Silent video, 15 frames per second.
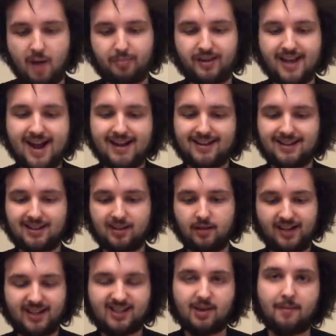Up next,
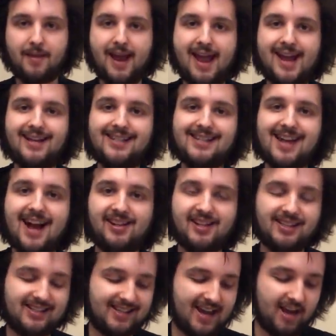some egg
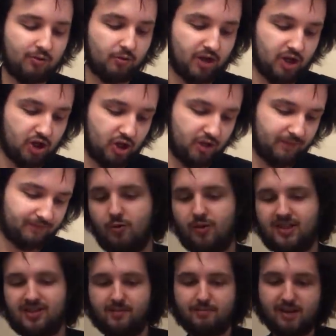salad sandwich.
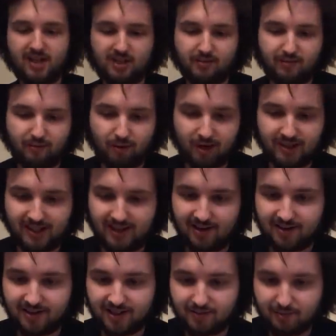What's the best before date
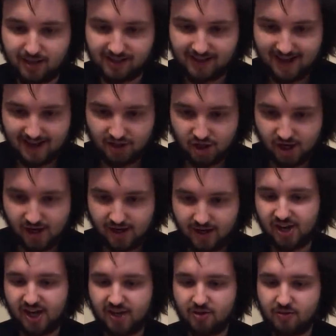on this biznatch?
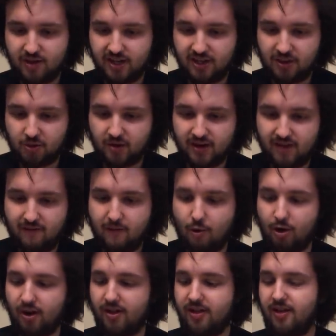January
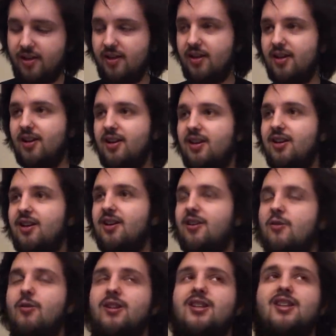24th.
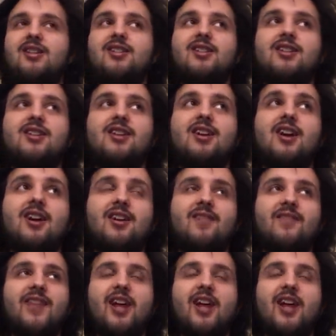What day is it today?